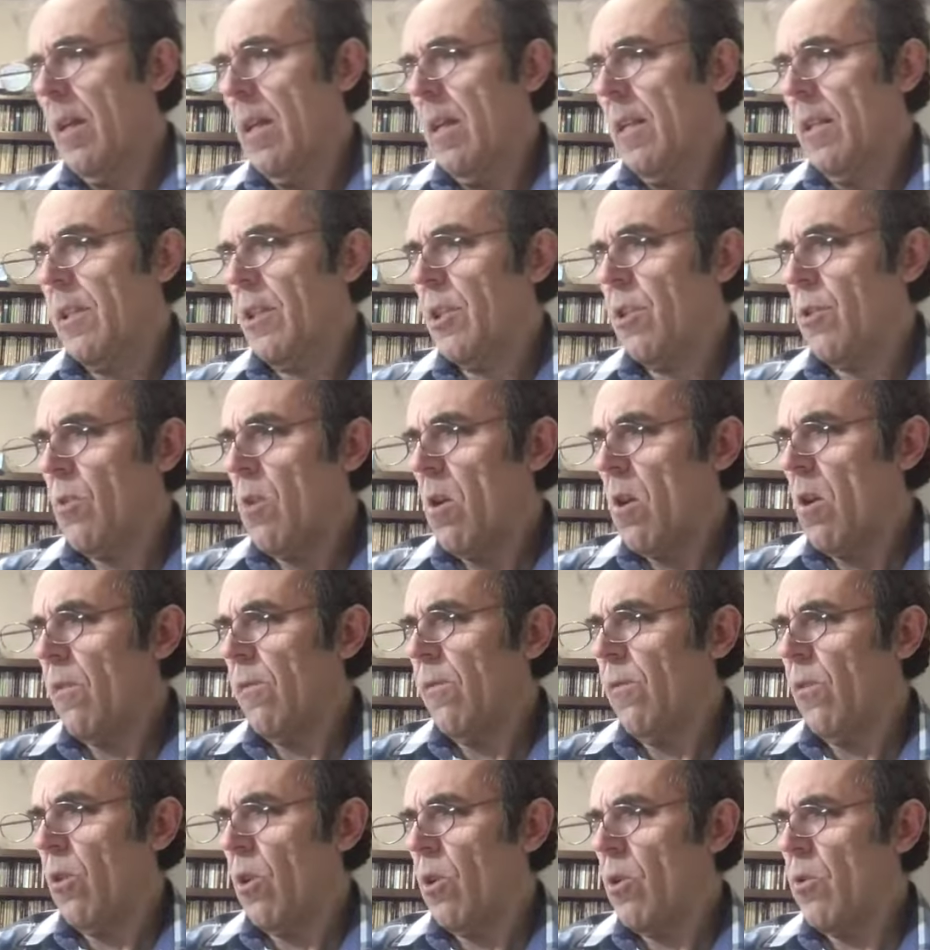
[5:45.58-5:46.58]
The strong
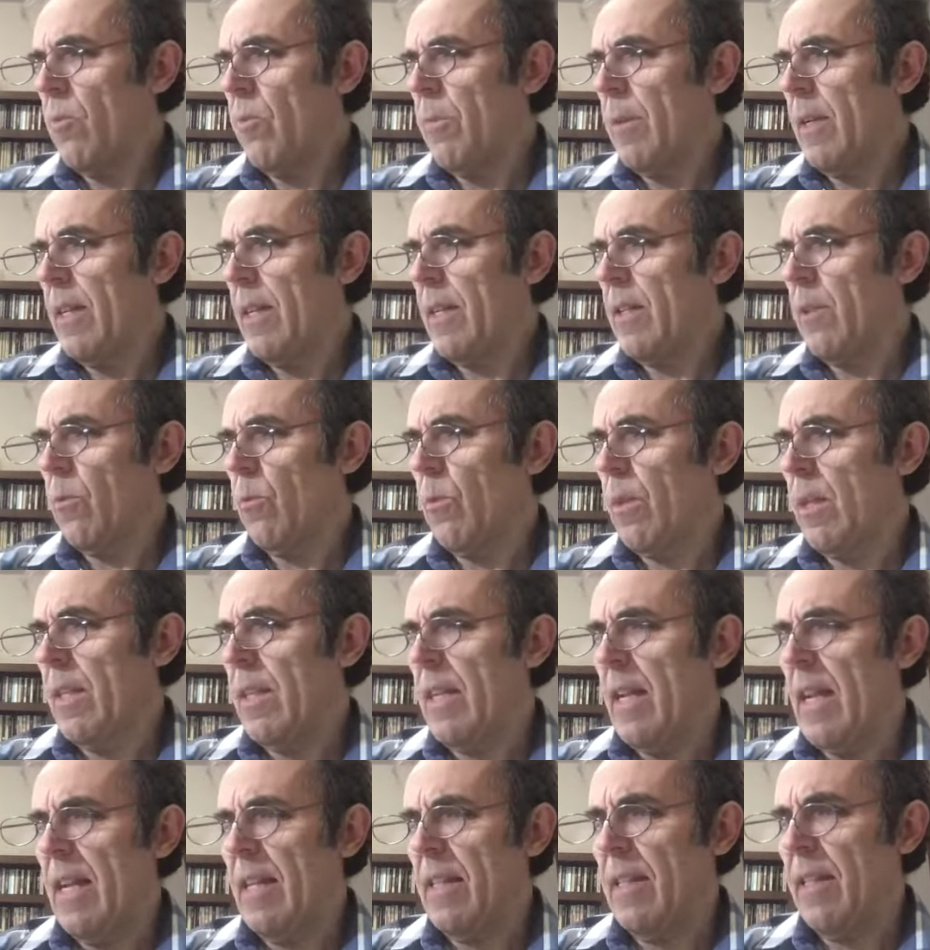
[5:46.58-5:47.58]
force would begin to
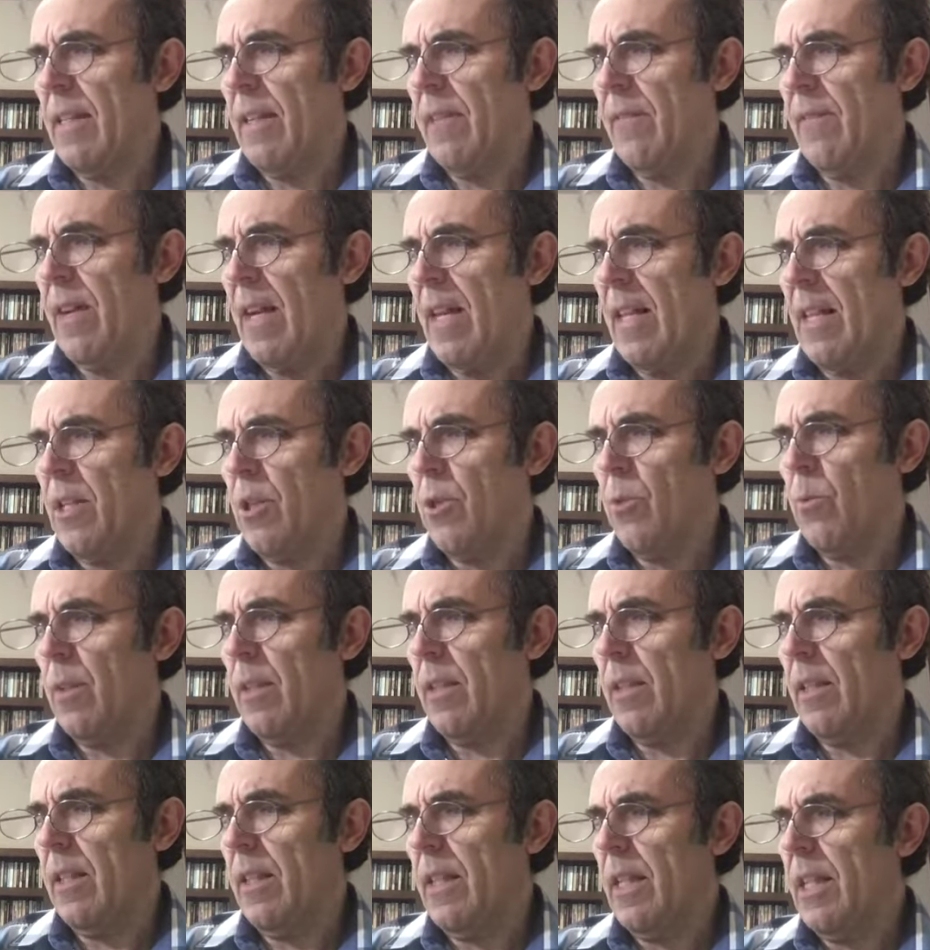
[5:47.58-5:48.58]
regain the advantage
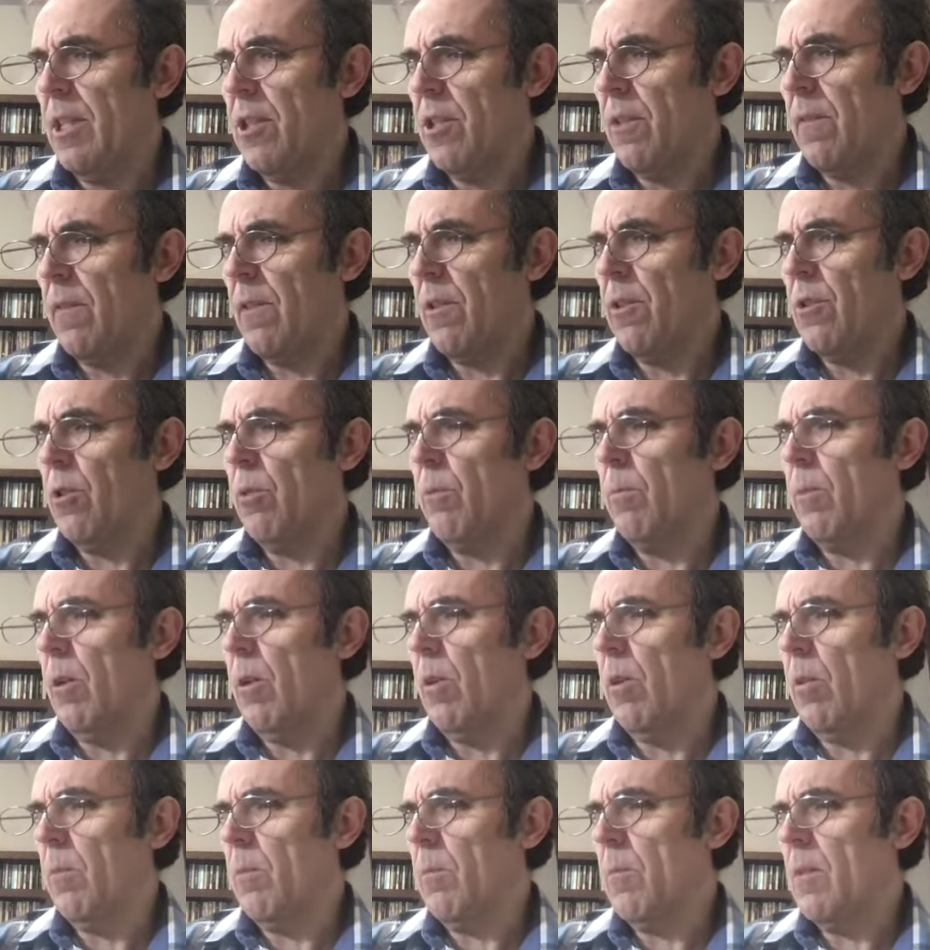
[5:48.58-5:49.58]
within each of the two
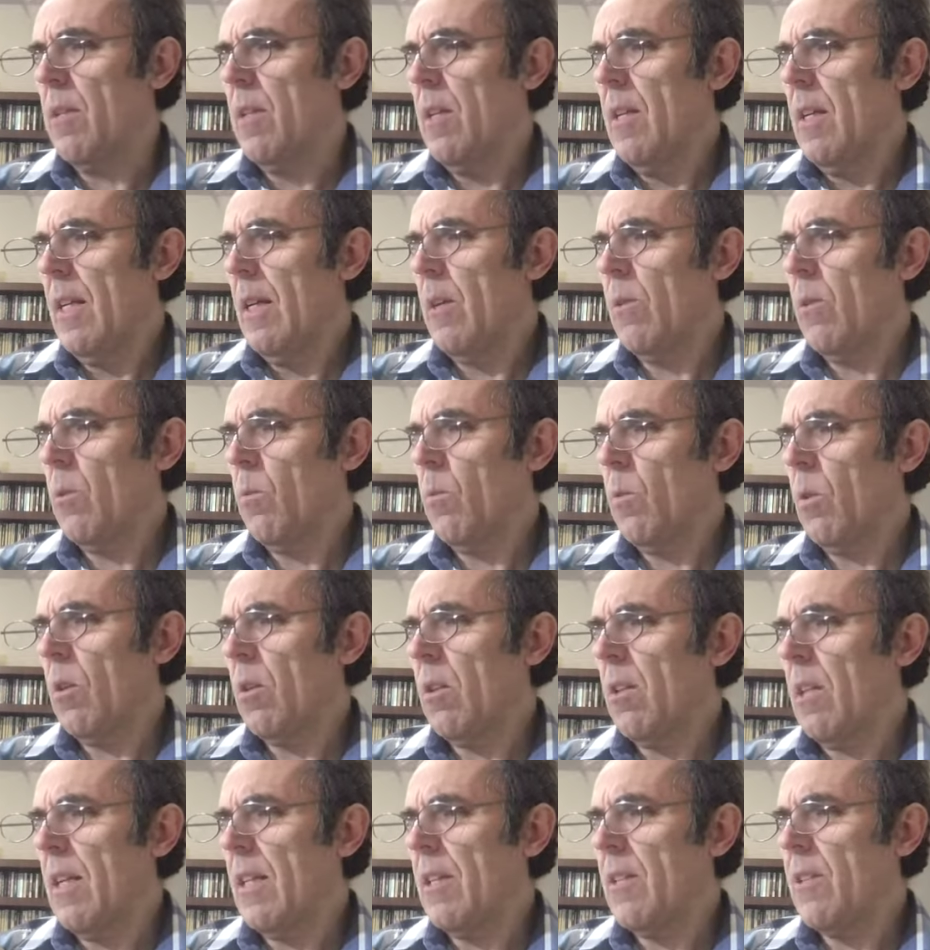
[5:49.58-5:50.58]
bulbs. It would
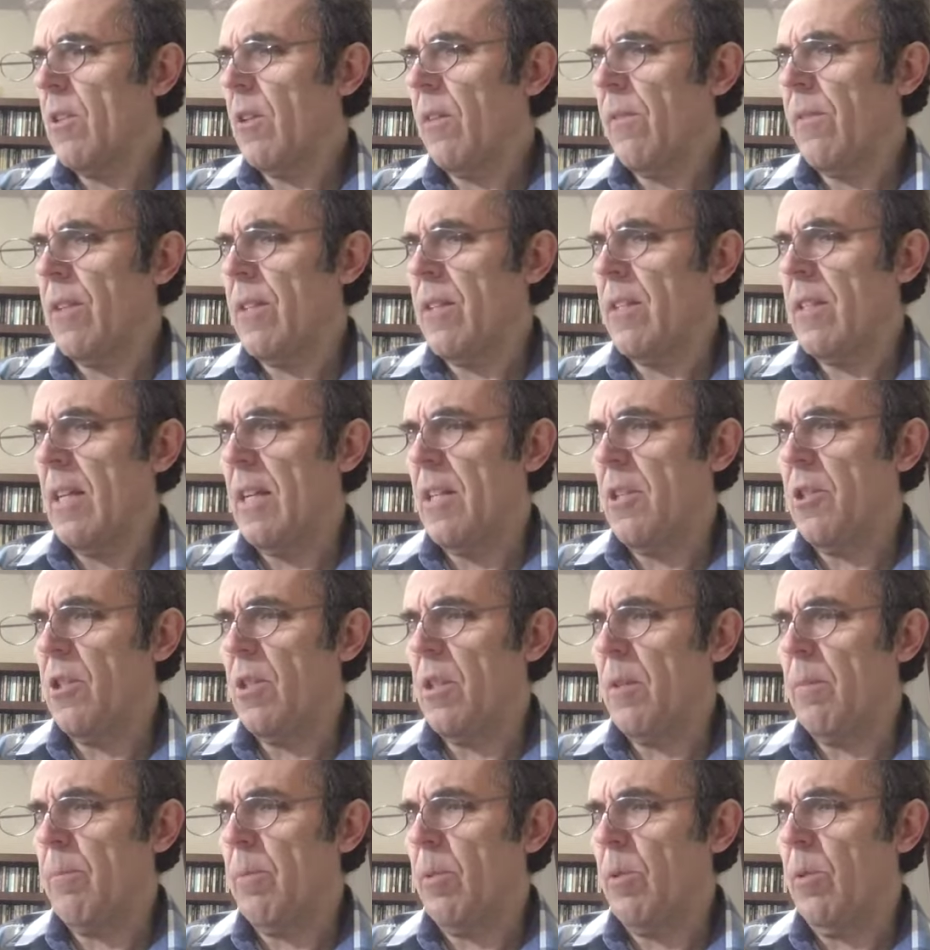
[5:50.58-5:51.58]
work like surface
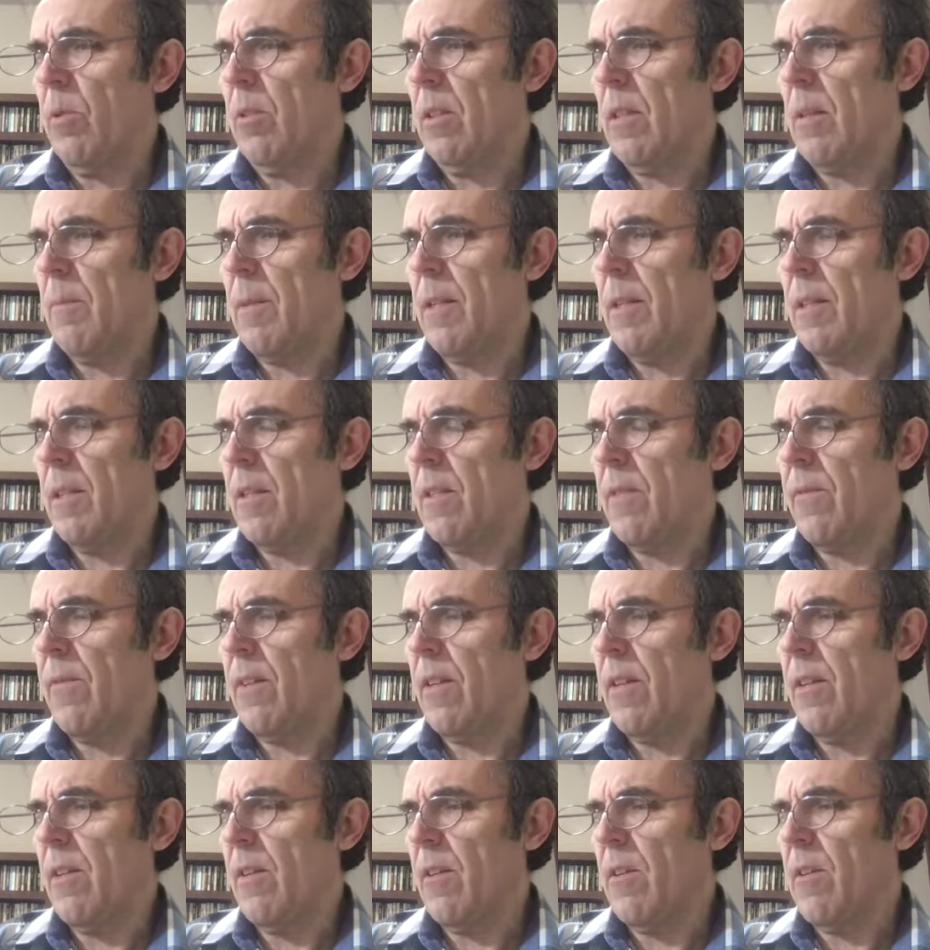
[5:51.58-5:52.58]
tension to pull them into
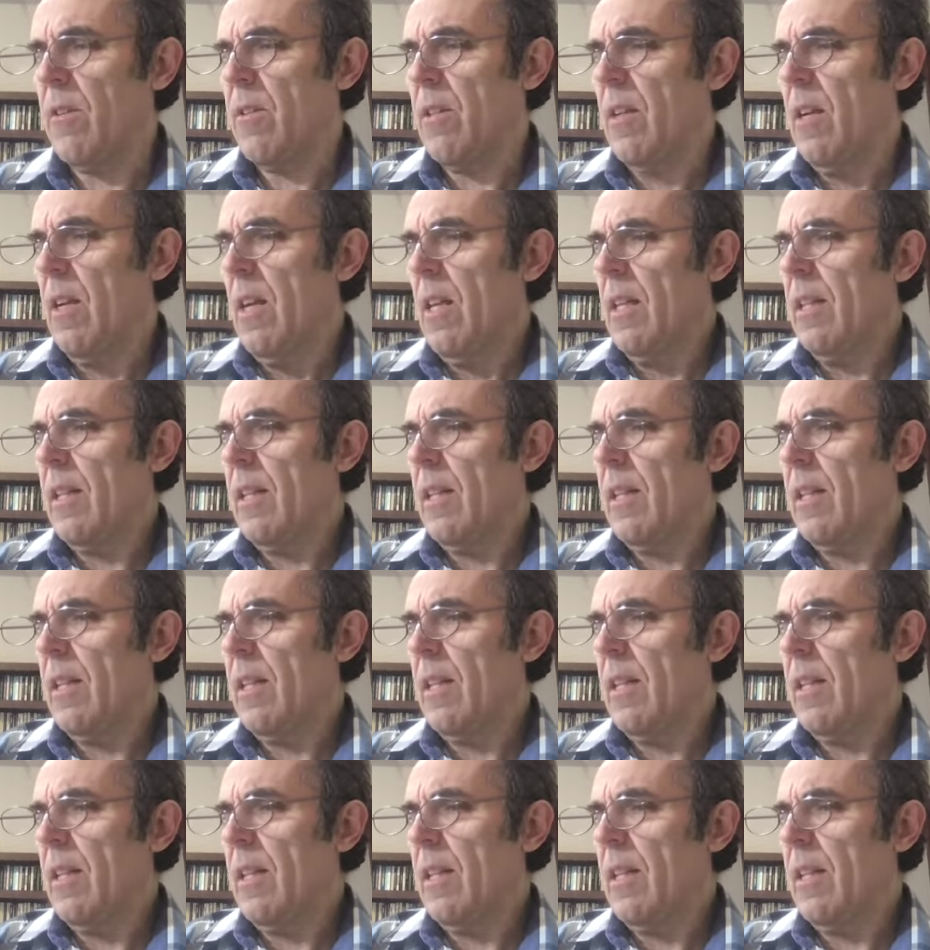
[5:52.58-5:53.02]
spheres.